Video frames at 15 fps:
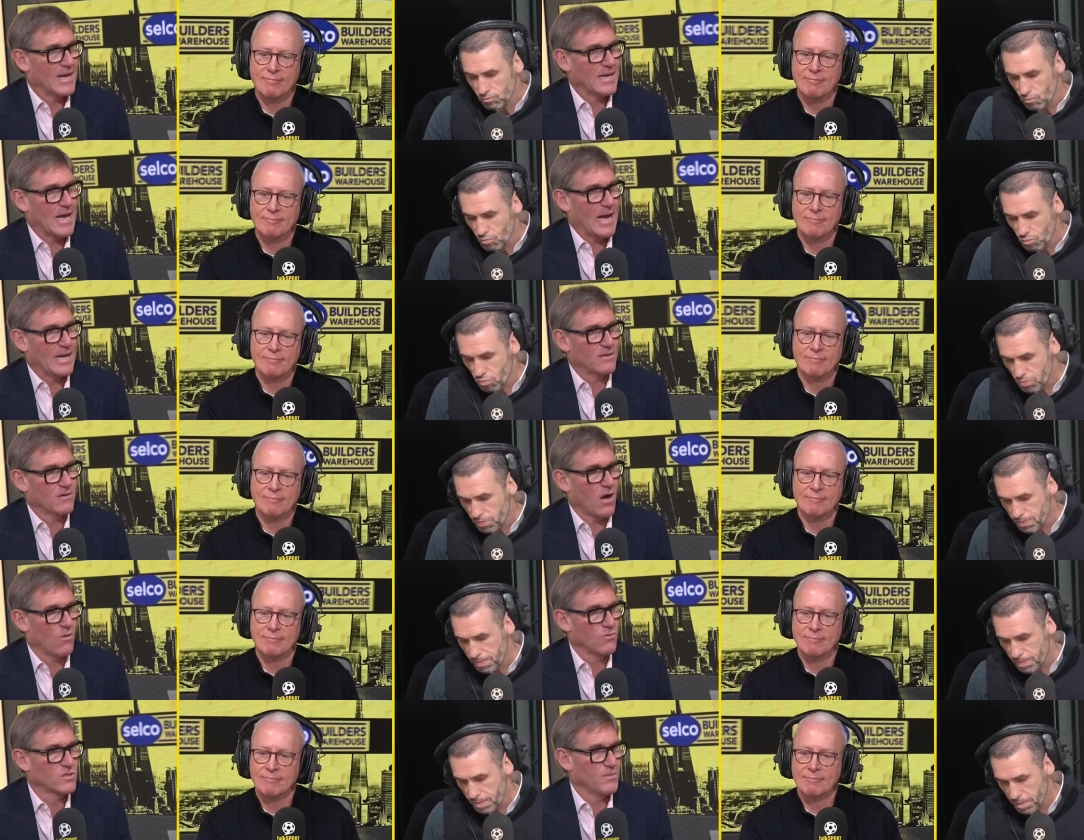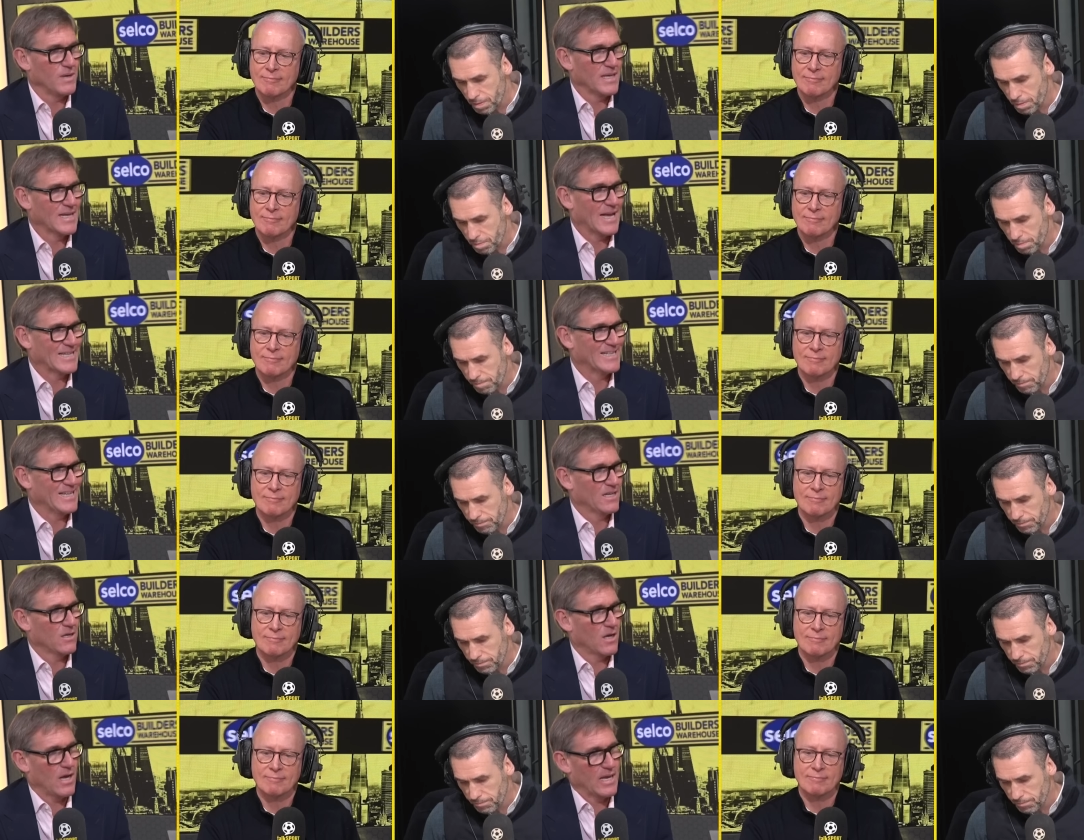Speaker 1: and, and ultimately
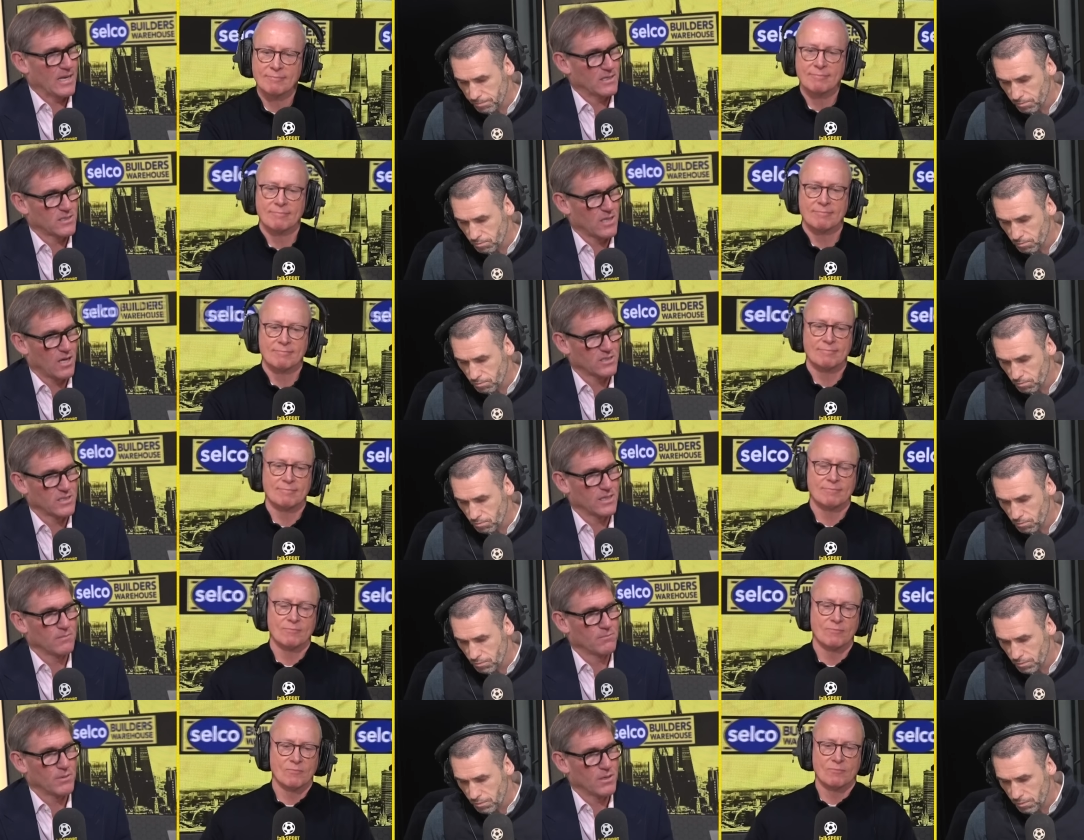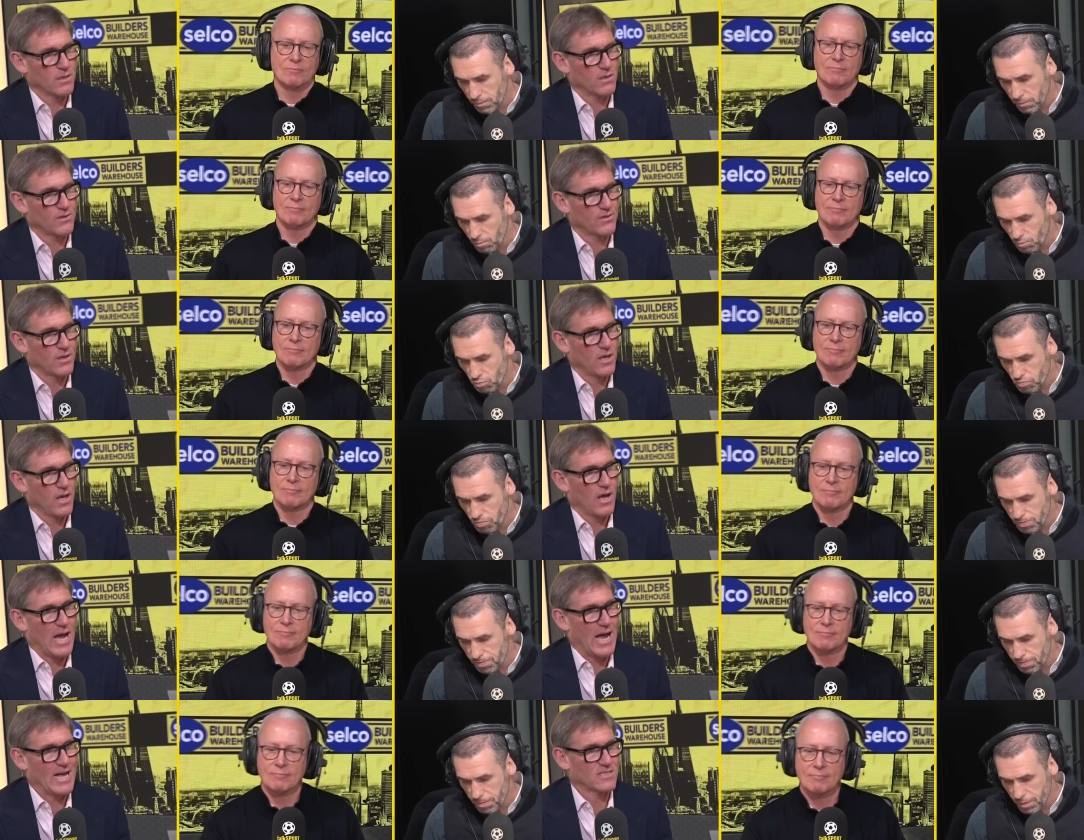getting a starting berth
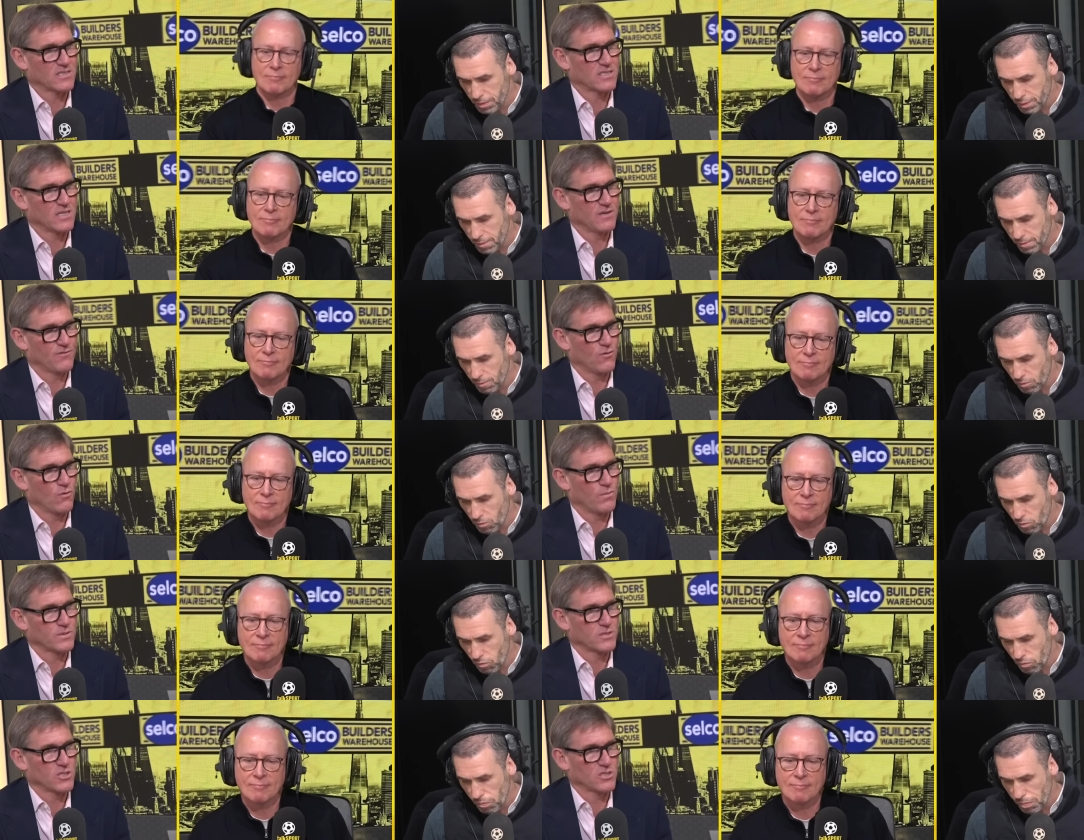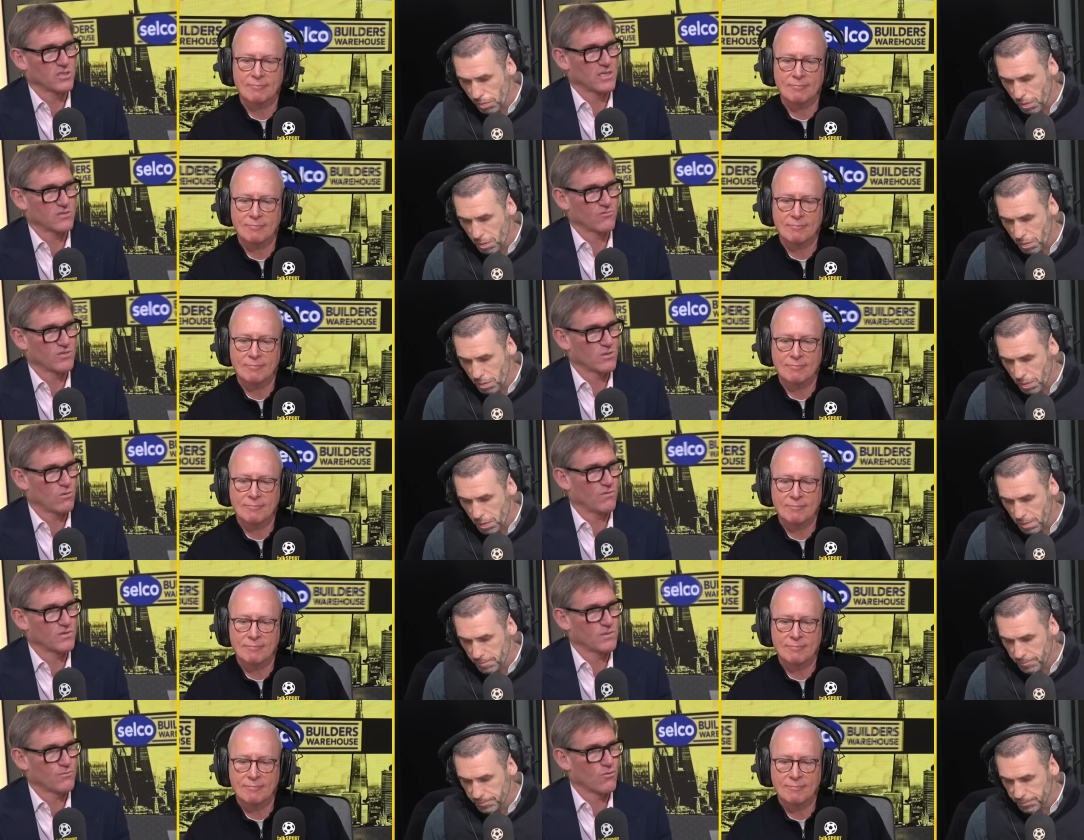as a default position as a result
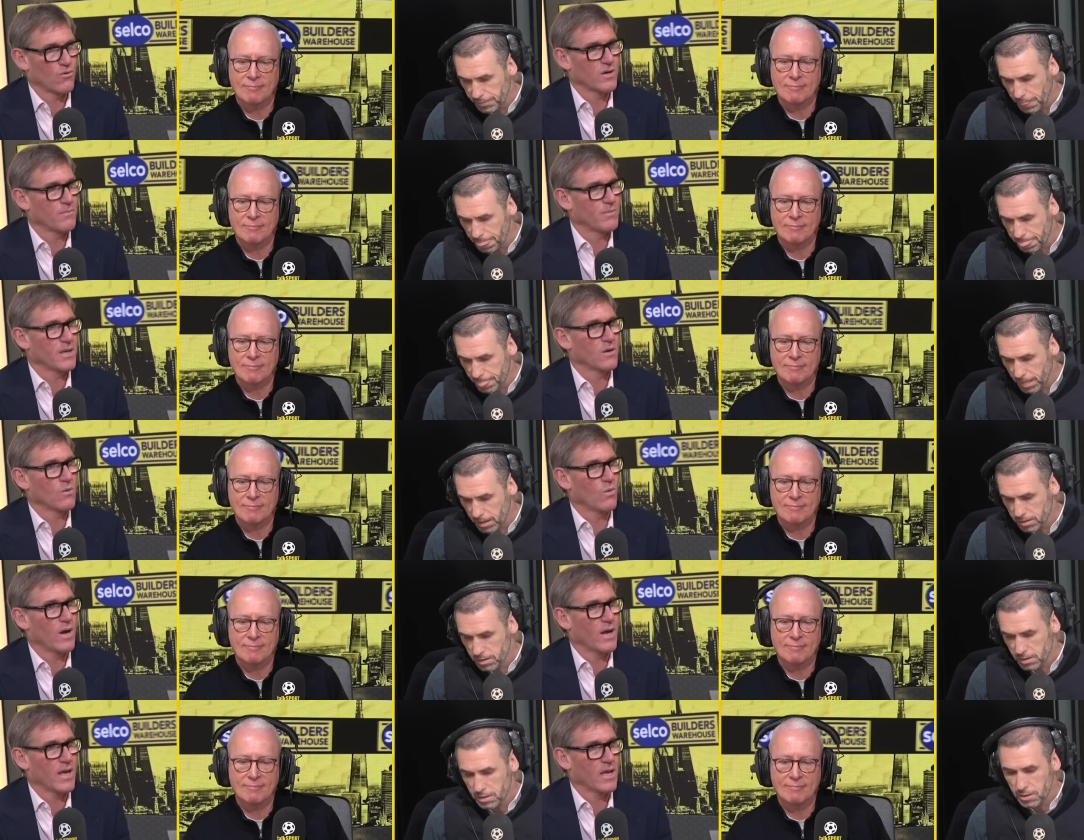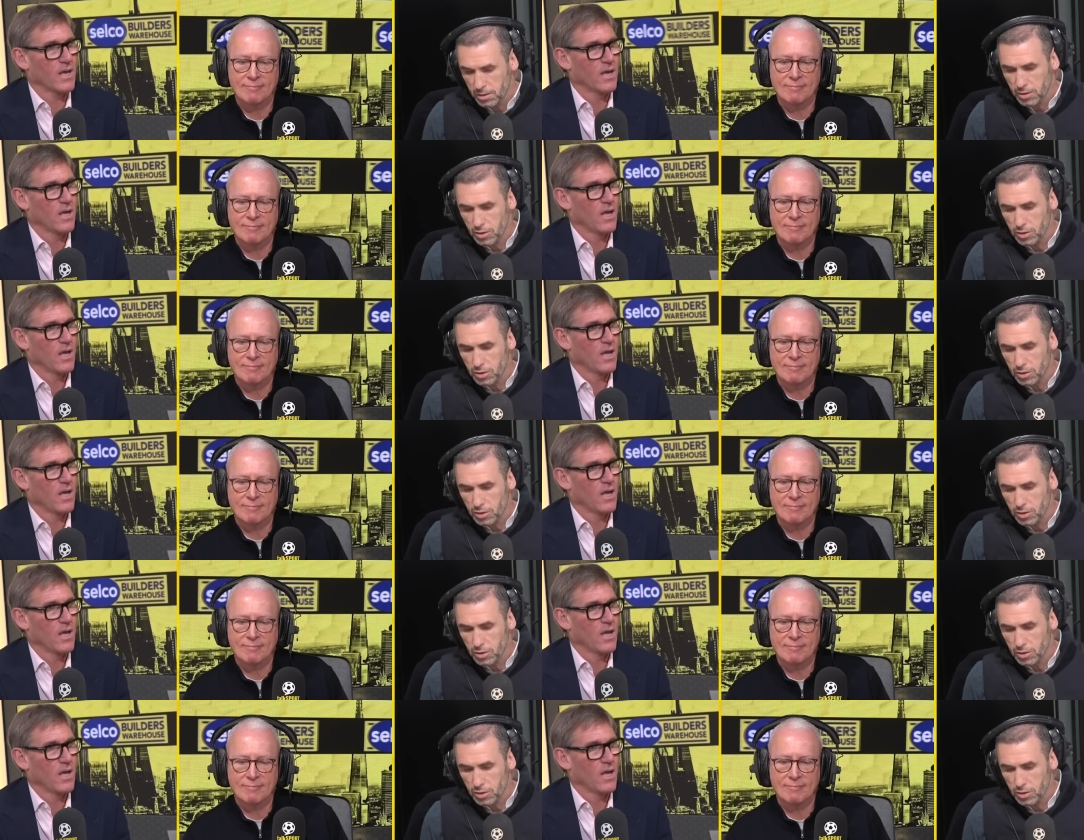of De Bruyne being away,